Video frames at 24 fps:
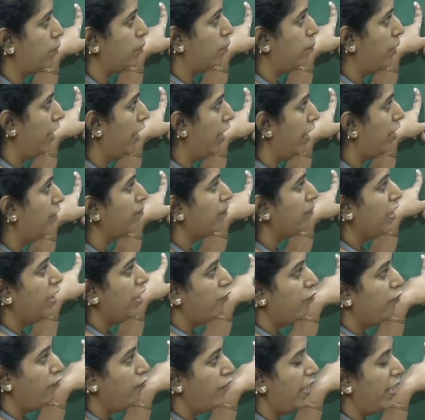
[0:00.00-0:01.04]
displayed,
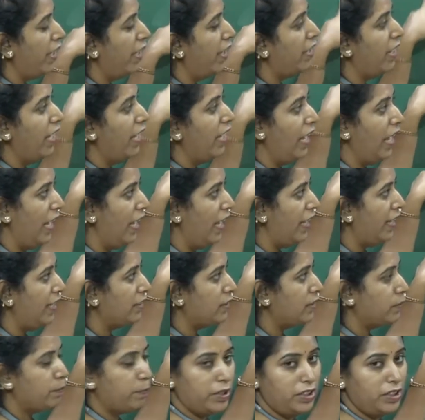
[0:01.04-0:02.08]
where high
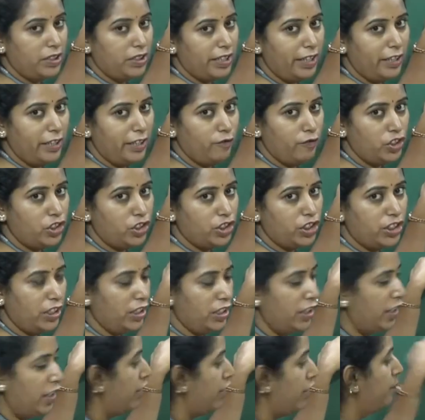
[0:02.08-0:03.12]
is printed in which
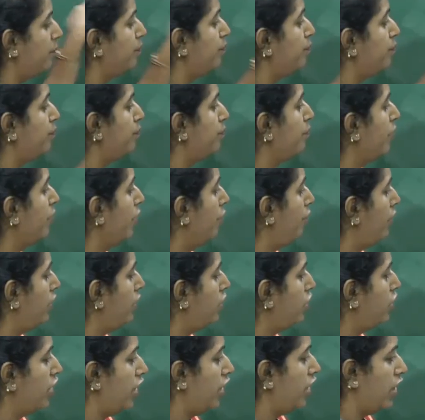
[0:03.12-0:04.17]
color?
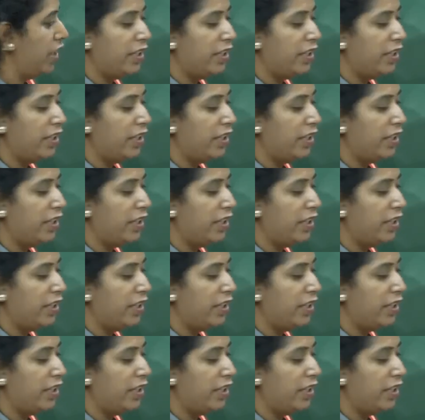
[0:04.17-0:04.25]
Which